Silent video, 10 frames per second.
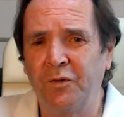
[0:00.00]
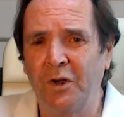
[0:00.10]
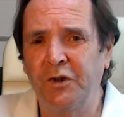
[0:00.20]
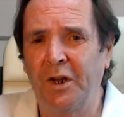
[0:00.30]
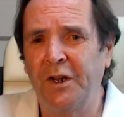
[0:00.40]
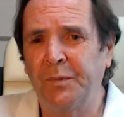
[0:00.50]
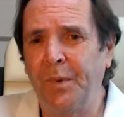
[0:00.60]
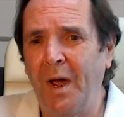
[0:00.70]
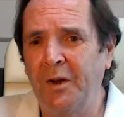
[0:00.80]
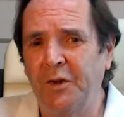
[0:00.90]
Russia and its
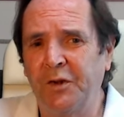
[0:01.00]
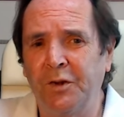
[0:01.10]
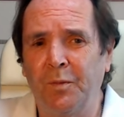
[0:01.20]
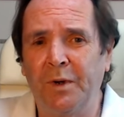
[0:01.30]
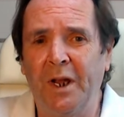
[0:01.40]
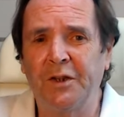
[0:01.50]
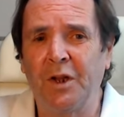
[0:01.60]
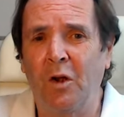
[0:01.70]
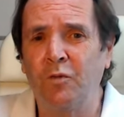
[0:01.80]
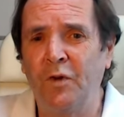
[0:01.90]
partners in the BRICS
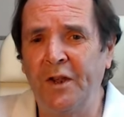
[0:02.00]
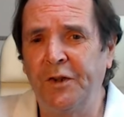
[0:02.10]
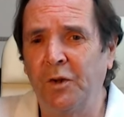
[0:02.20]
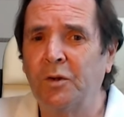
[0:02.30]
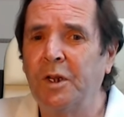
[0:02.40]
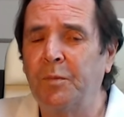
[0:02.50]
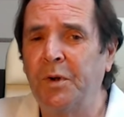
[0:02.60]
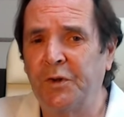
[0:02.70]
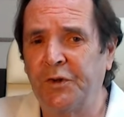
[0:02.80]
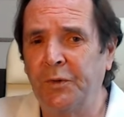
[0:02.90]
are resolutely
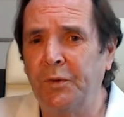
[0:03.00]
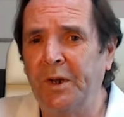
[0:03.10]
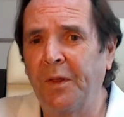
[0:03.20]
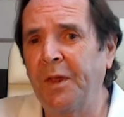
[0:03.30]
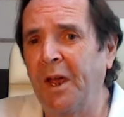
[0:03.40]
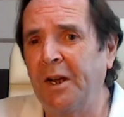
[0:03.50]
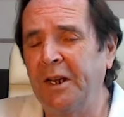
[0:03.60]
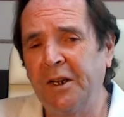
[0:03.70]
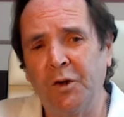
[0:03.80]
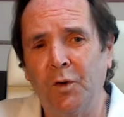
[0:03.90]
pursuing their
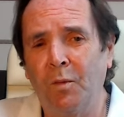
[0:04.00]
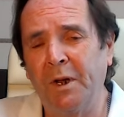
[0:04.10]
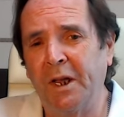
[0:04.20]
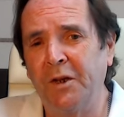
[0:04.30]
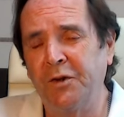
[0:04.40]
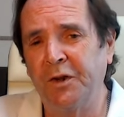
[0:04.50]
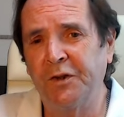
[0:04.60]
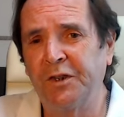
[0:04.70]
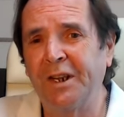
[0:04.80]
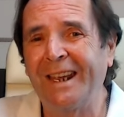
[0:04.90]
economic
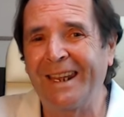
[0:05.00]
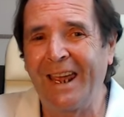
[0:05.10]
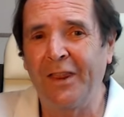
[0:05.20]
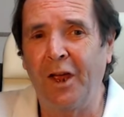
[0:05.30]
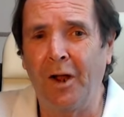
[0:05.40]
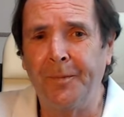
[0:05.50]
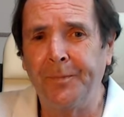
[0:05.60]
interests together.